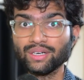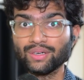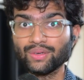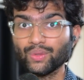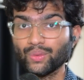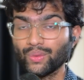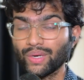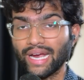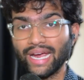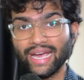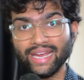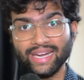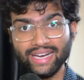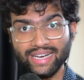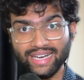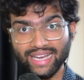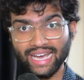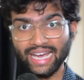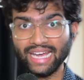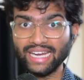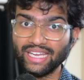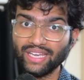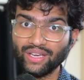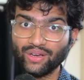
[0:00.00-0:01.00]
to edit
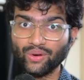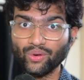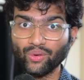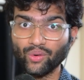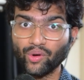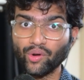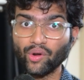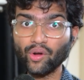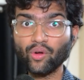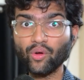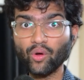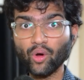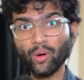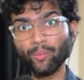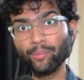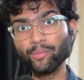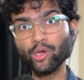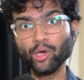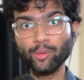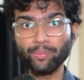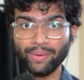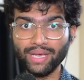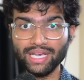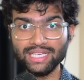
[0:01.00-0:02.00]
any code or copy
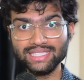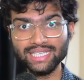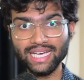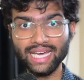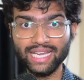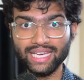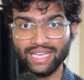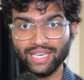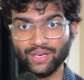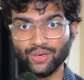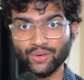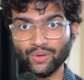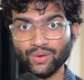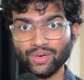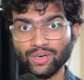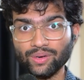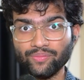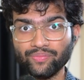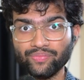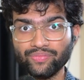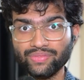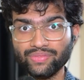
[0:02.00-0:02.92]
or paste any code